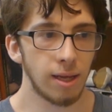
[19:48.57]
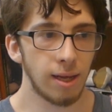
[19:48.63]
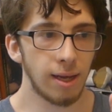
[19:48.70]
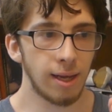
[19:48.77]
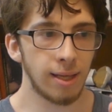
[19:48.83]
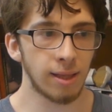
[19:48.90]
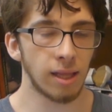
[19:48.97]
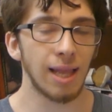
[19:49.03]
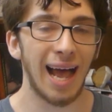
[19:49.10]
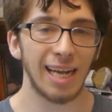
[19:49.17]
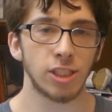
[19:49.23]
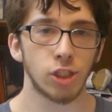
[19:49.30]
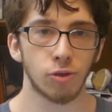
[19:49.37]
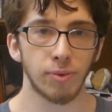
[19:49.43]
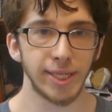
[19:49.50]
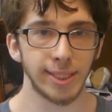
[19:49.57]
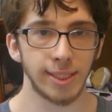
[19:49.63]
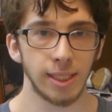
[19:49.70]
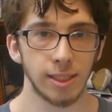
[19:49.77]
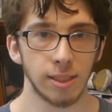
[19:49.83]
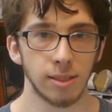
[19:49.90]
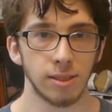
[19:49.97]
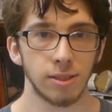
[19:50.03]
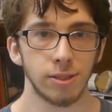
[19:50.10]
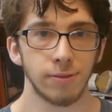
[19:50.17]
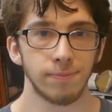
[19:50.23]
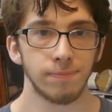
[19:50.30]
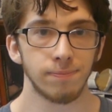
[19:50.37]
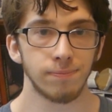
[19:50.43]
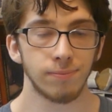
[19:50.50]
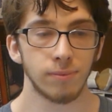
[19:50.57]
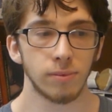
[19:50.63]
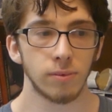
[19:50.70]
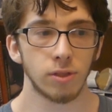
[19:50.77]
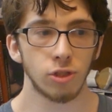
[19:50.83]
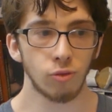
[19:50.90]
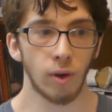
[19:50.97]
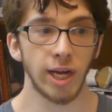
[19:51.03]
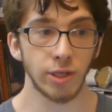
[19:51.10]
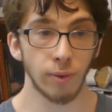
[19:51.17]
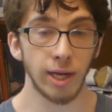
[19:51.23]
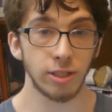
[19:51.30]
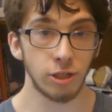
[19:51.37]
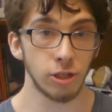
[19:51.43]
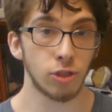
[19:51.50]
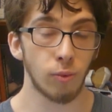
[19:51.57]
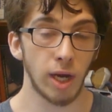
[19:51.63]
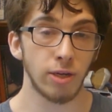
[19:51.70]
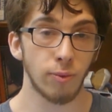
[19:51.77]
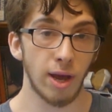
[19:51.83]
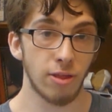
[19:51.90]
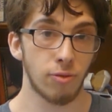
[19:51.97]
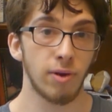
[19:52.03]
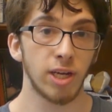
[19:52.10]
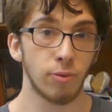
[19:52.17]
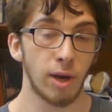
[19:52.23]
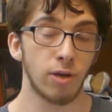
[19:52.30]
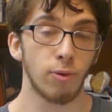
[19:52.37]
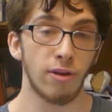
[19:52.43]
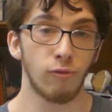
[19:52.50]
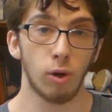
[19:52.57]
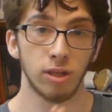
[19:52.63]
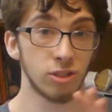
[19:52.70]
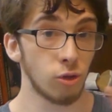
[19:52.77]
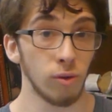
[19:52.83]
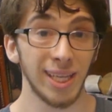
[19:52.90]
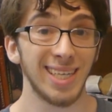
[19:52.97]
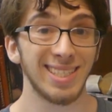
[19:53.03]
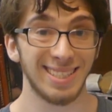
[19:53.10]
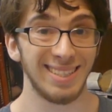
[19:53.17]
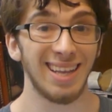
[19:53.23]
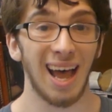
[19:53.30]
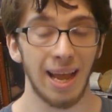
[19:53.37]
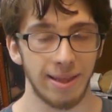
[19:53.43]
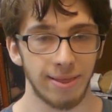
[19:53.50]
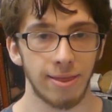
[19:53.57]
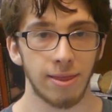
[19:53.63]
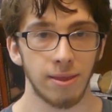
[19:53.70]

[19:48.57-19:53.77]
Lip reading: in the last 3 seasons. 2022, 2023, 2024. This only his 9th.